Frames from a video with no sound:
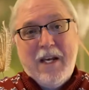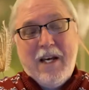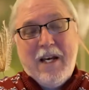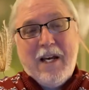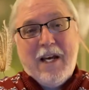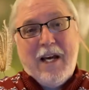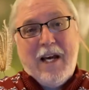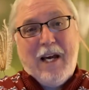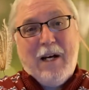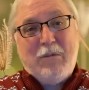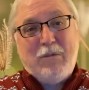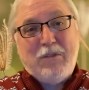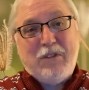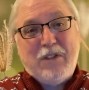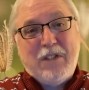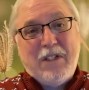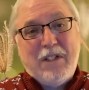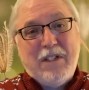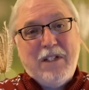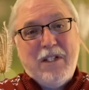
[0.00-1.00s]
I was
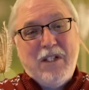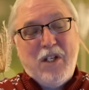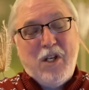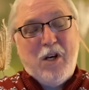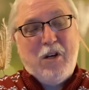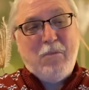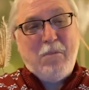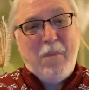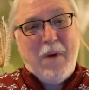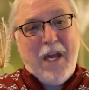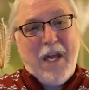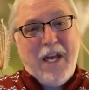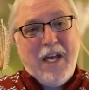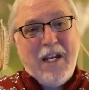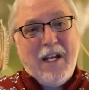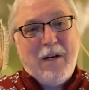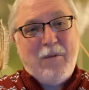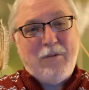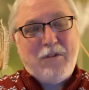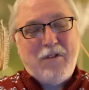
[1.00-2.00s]
a young man.
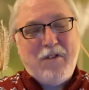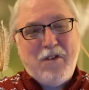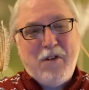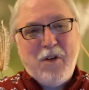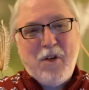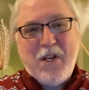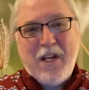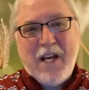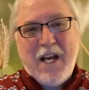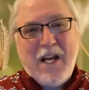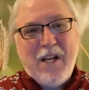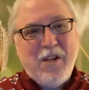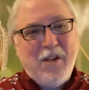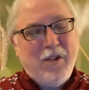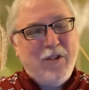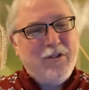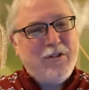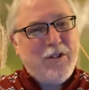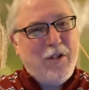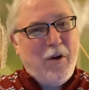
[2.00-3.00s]
I was 39
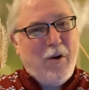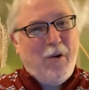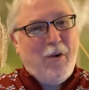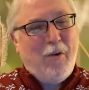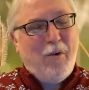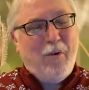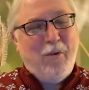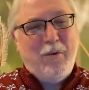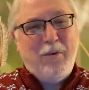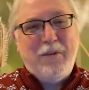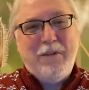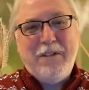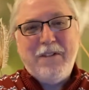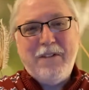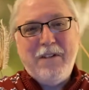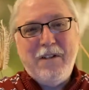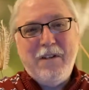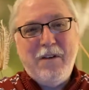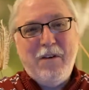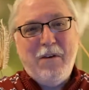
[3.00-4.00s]
years old.
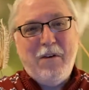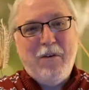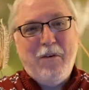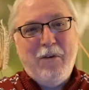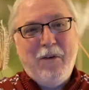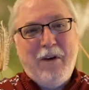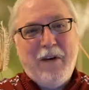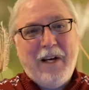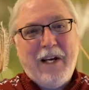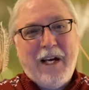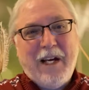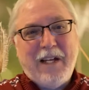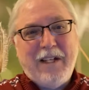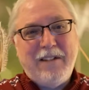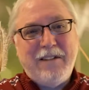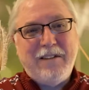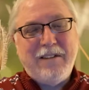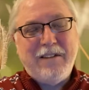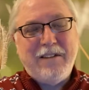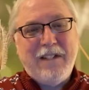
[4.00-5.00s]
You know,
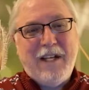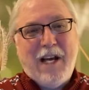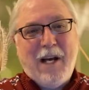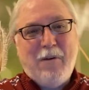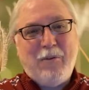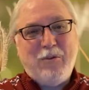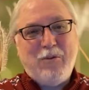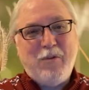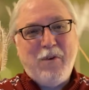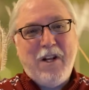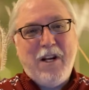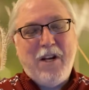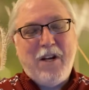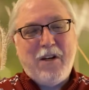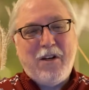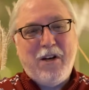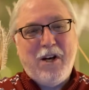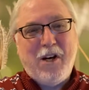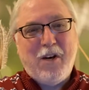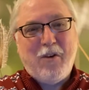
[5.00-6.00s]
I was ready to
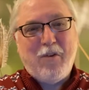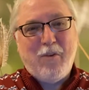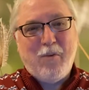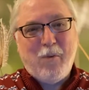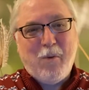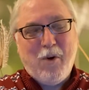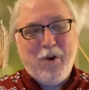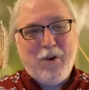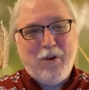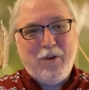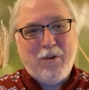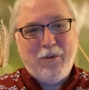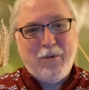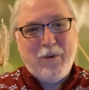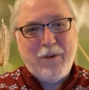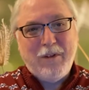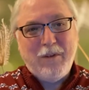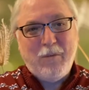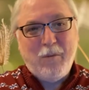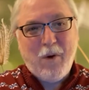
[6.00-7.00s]
conquer the
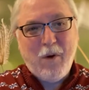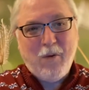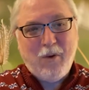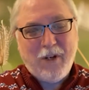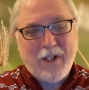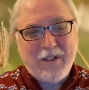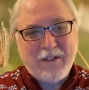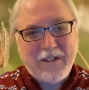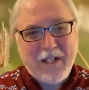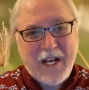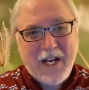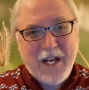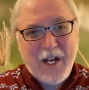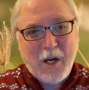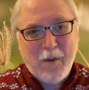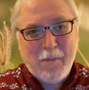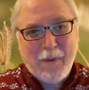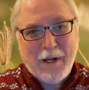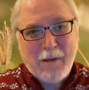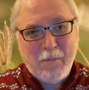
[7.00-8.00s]
world. We were excited
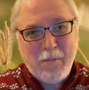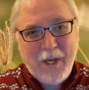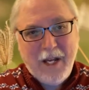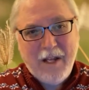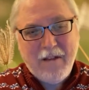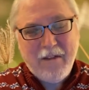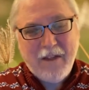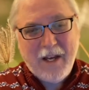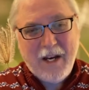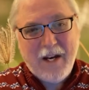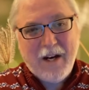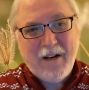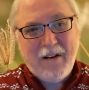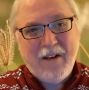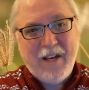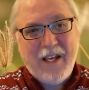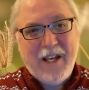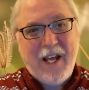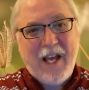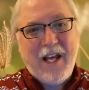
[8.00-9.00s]
about being there.
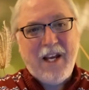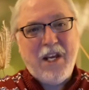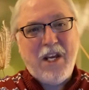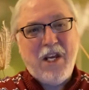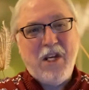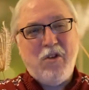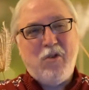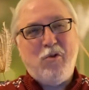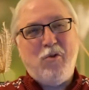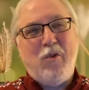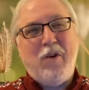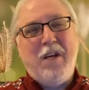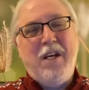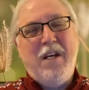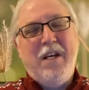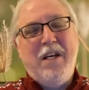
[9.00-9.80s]
Had a history